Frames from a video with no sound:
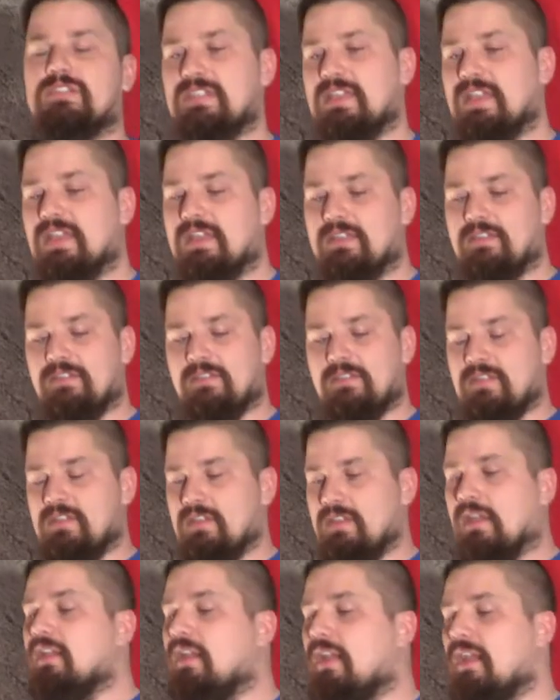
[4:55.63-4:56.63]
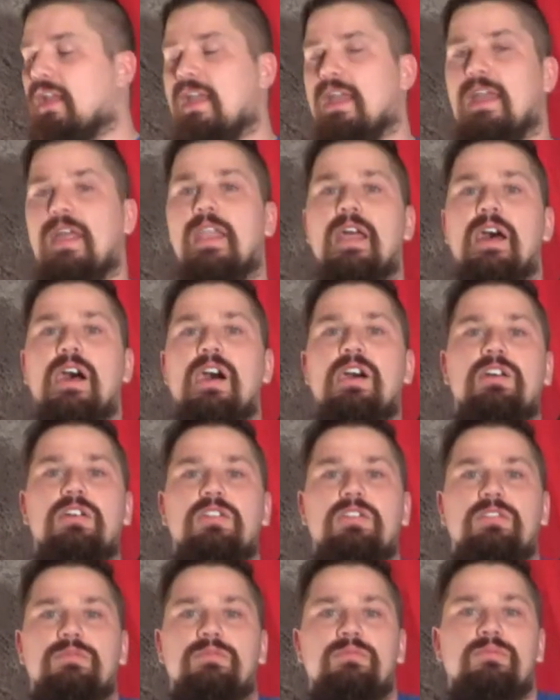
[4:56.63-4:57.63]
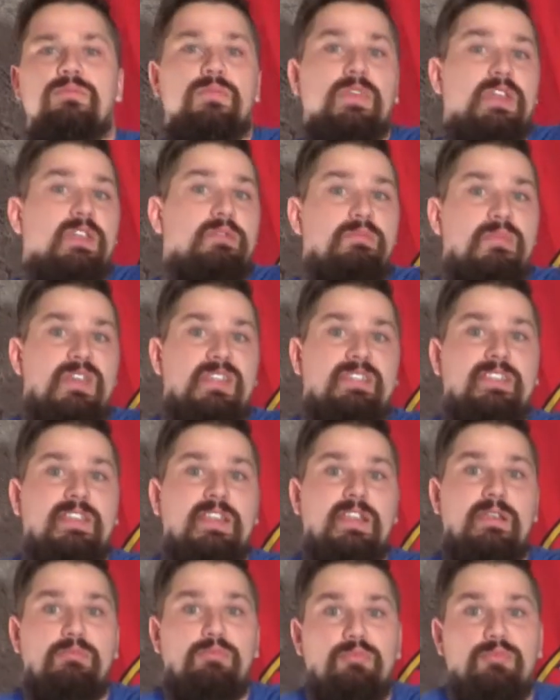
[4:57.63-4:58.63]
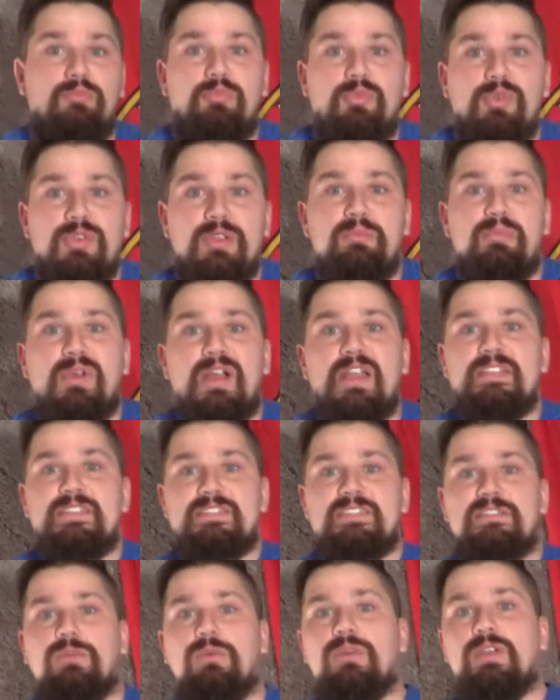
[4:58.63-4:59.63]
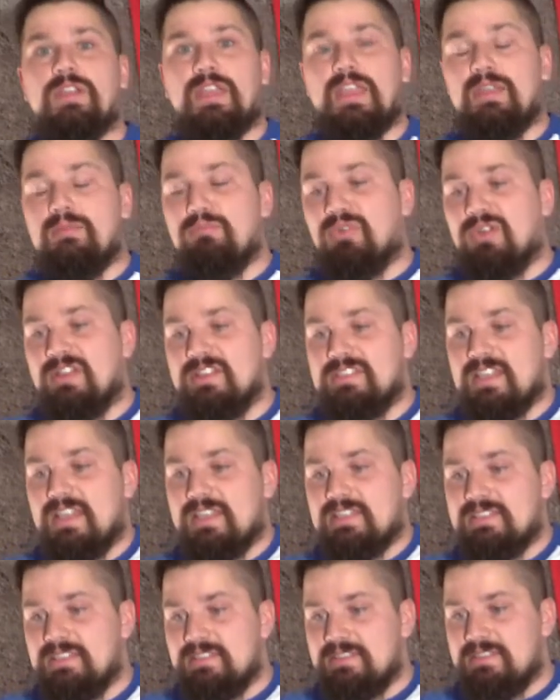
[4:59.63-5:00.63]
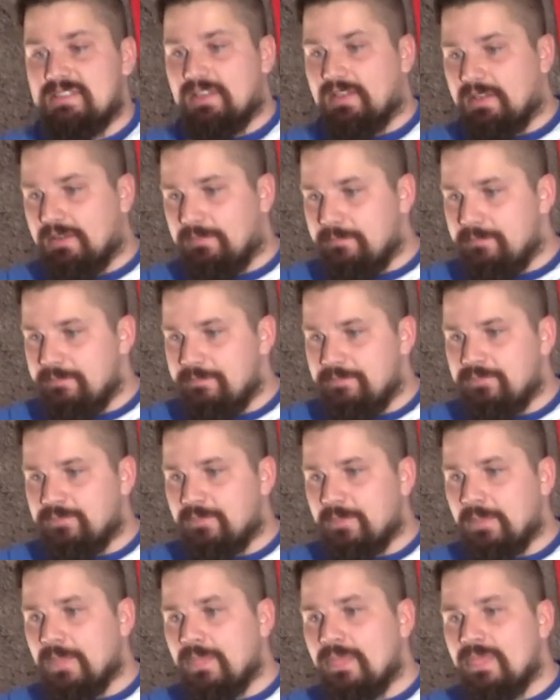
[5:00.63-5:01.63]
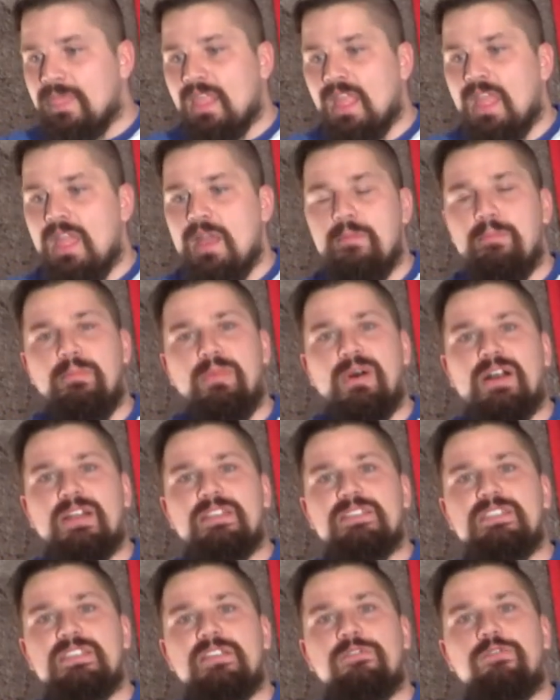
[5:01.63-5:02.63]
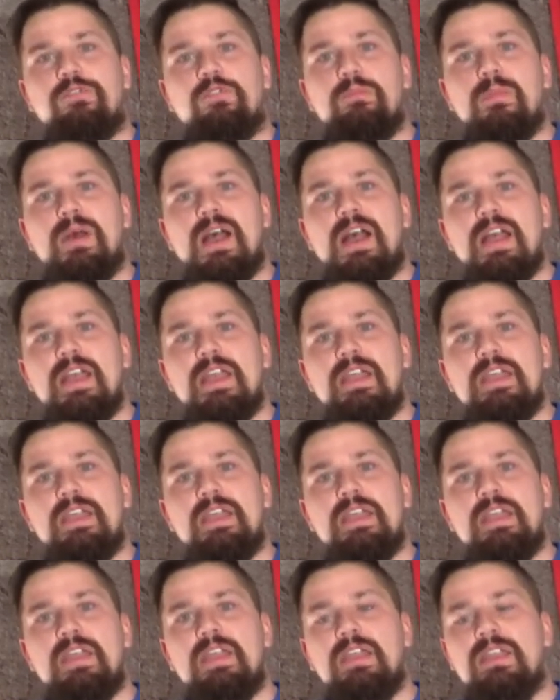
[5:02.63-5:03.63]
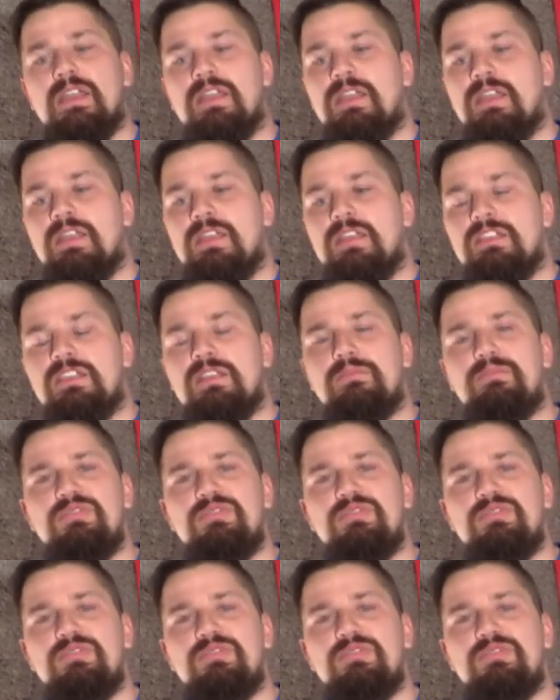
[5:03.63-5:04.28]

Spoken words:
at, and I'll admit that I'm pretty biased to what Game Press has to say. But for my number